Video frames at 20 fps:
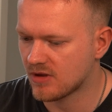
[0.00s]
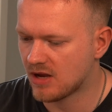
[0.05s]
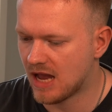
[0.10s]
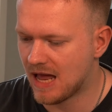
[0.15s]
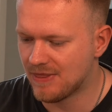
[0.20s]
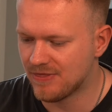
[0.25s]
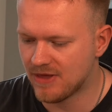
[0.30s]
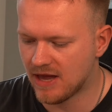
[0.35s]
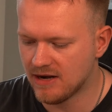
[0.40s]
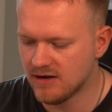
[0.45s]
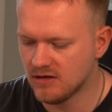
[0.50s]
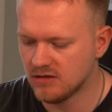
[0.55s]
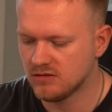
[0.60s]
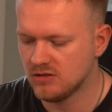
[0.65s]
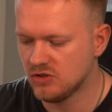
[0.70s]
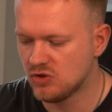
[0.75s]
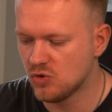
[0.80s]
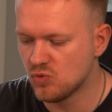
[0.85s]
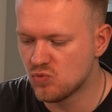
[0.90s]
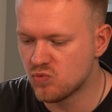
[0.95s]
And then
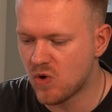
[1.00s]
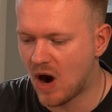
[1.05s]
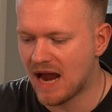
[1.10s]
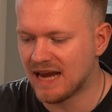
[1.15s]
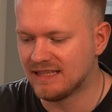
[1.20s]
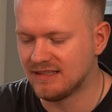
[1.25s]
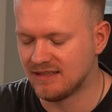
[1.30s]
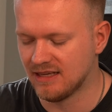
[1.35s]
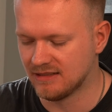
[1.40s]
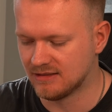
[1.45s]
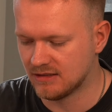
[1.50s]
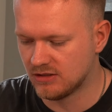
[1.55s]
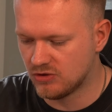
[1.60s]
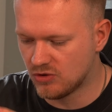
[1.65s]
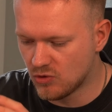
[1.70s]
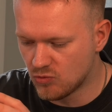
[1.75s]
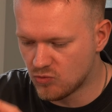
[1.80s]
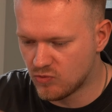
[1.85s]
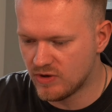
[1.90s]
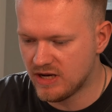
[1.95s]
you write it,
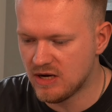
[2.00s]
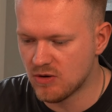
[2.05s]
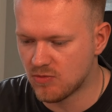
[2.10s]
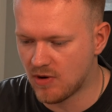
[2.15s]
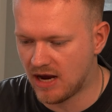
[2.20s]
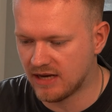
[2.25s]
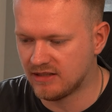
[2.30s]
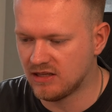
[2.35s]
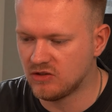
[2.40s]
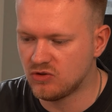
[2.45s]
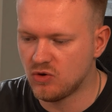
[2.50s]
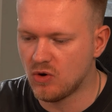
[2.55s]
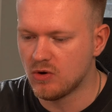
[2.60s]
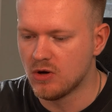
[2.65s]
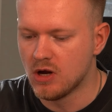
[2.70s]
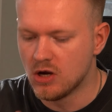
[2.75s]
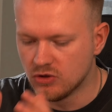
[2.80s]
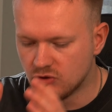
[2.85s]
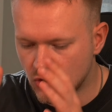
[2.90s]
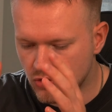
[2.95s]
you rewrite it, you
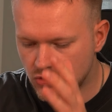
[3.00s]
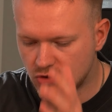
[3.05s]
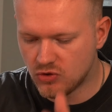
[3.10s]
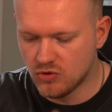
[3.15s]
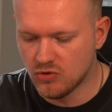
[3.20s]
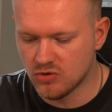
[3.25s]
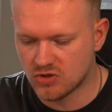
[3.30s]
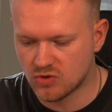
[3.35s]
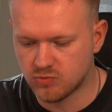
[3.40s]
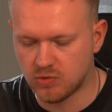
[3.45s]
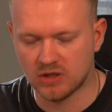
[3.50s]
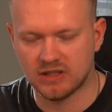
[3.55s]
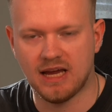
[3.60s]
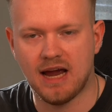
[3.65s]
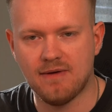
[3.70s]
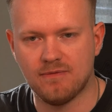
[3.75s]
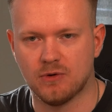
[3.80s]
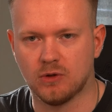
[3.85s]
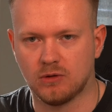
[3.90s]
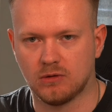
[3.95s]
use
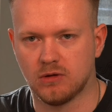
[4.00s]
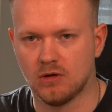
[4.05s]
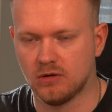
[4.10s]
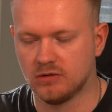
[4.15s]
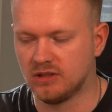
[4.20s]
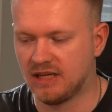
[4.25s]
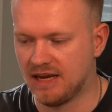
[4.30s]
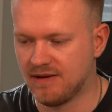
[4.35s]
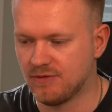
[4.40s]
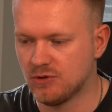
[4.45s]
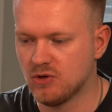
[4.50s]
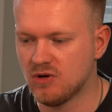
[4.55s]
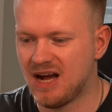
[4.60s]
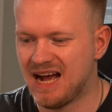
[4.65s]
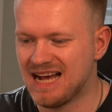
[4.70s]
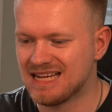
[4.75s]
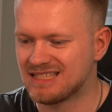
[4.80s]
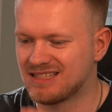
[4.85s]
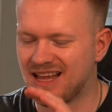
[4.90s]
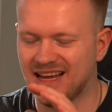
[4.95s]
whatever Claude gave you
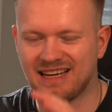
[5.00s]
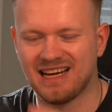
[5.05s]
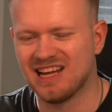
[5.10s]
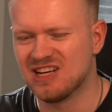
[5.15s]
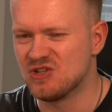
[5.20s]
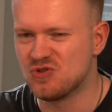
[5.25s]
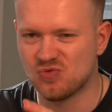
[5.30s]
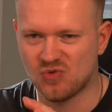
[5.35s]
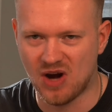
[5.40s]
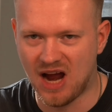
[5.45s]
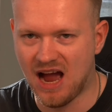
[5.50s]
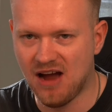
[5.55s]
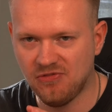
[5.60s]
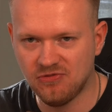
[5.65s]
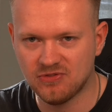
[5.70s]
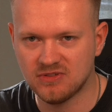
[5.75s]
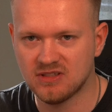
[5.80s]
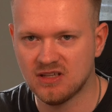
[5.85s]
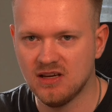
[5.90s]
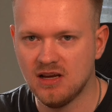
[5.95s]
as like a
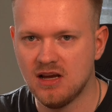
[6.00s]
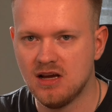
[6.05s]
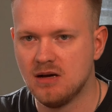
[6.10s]
draft,